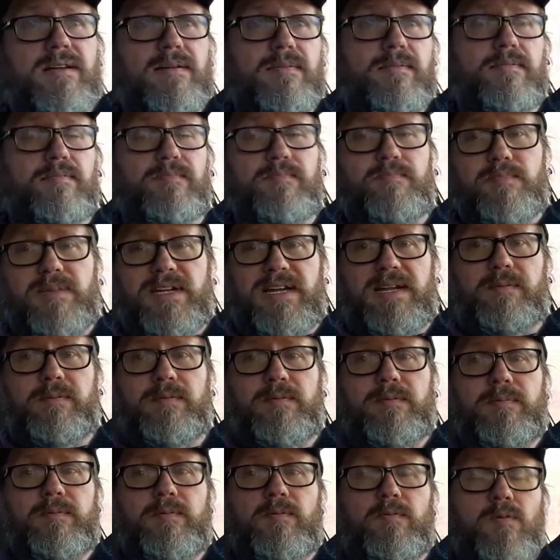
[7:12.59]
be able
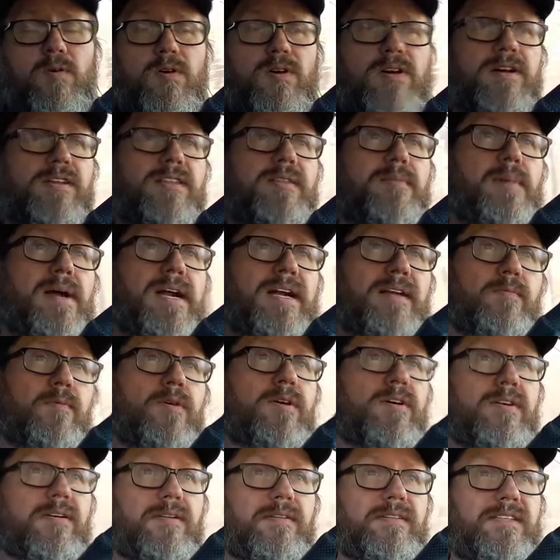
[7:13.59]
to work on the body
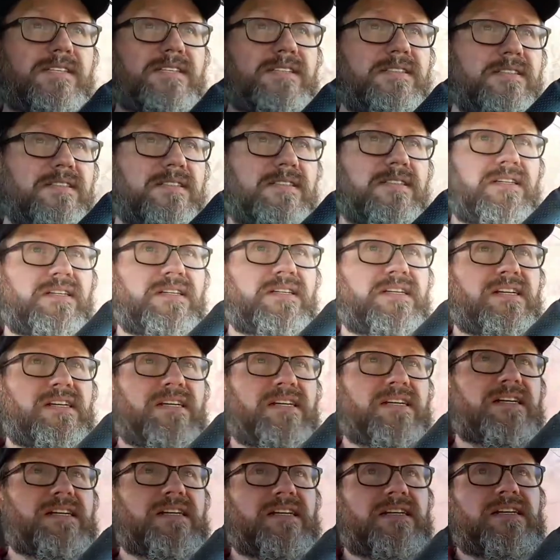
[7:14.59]
work on
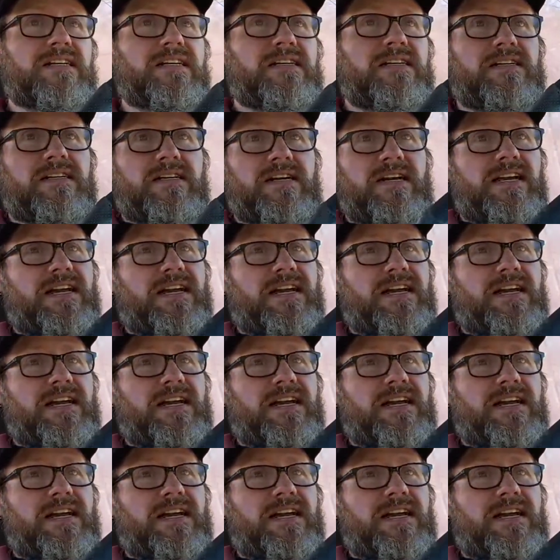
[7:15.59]
it.